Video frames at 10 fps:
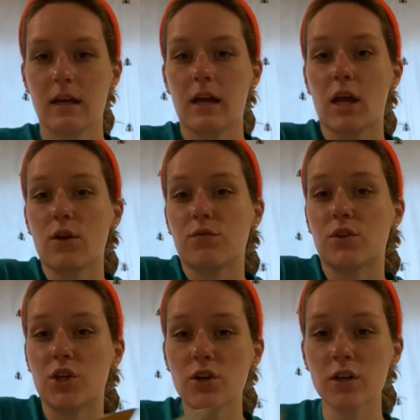If
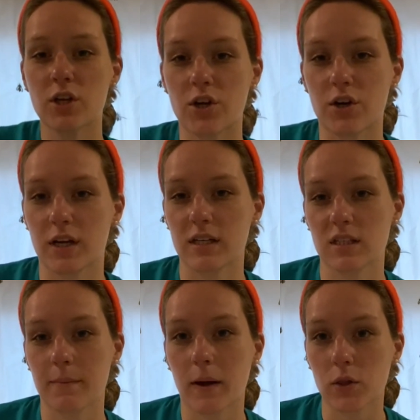you're
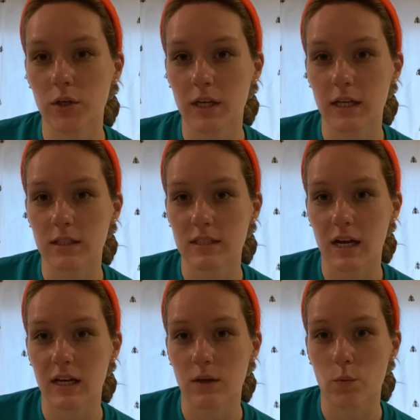curious about looking
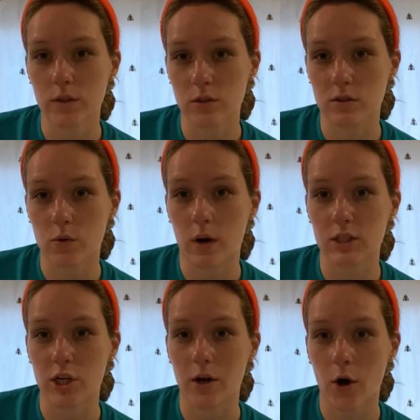inside a winter
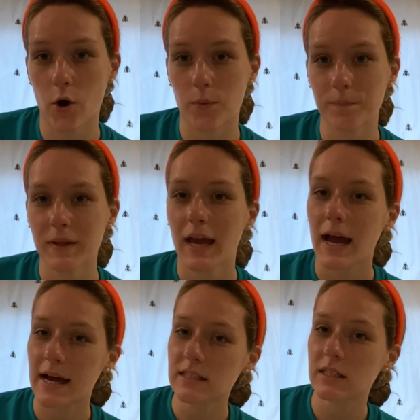squash at home,
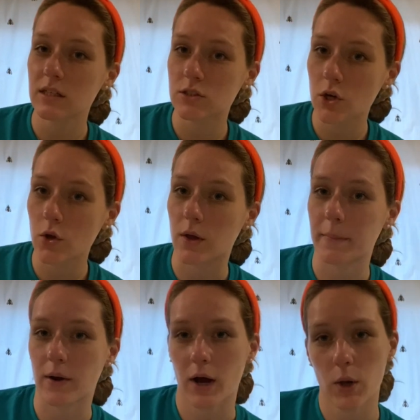ask an adult
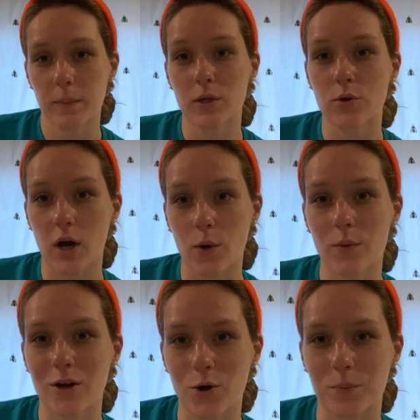about helping you cut
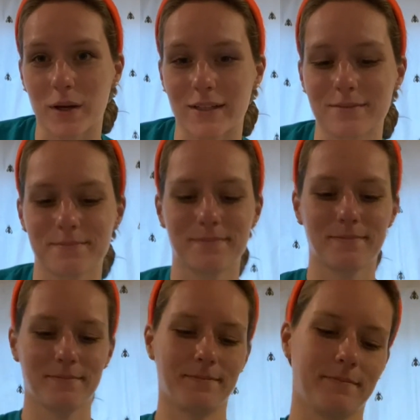one
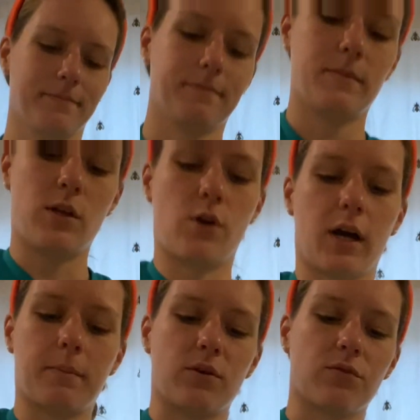open. You got
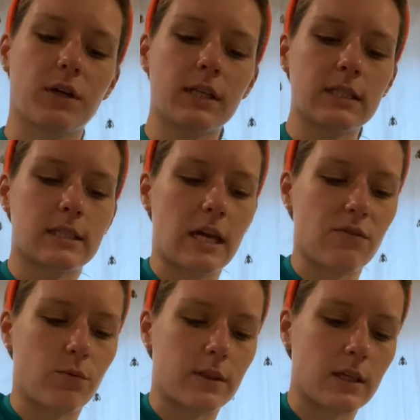to be really
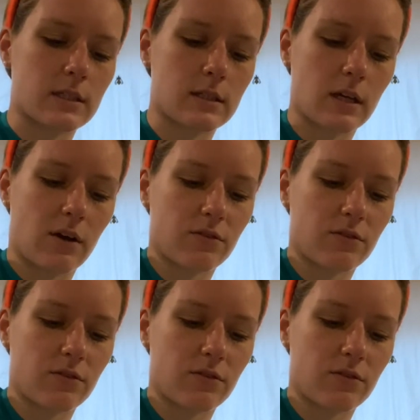safe with this stuff.